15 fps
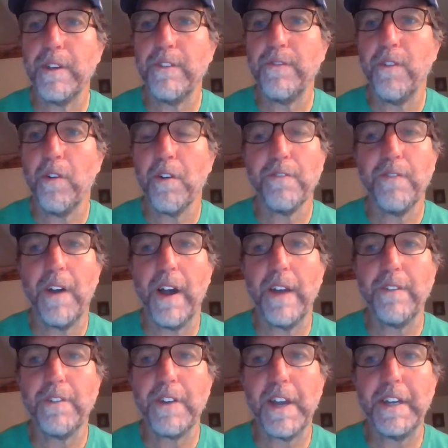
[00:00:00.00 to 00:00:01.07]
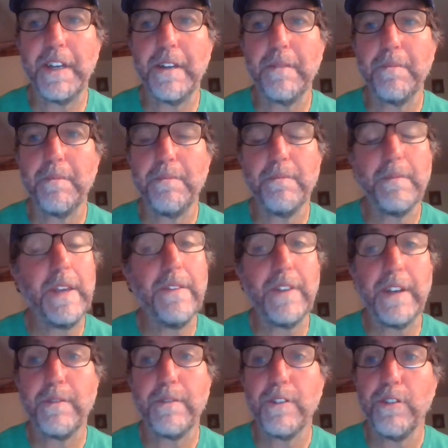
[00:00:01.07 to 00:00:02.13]
3, 4, and 5, you're not eating,
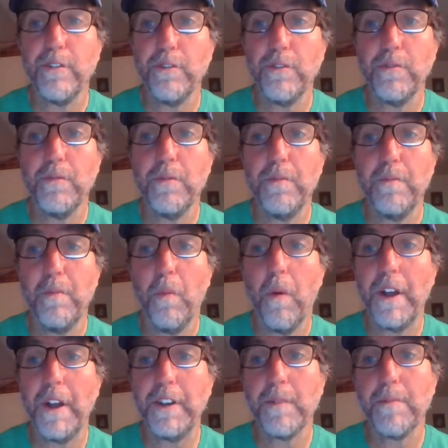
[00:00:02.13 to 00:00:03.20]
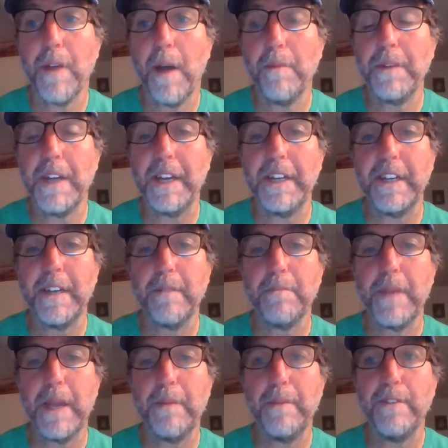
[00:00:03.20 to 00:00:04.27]
even 2, 1, you're probably not
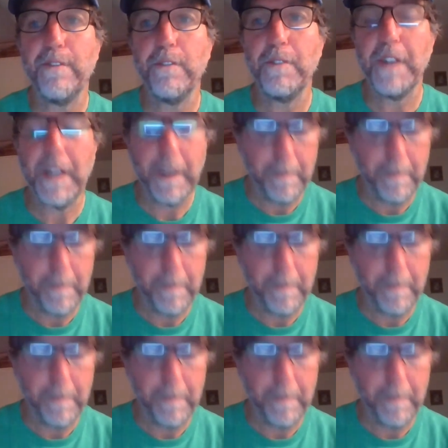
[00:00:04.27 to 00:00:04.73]
eating baby food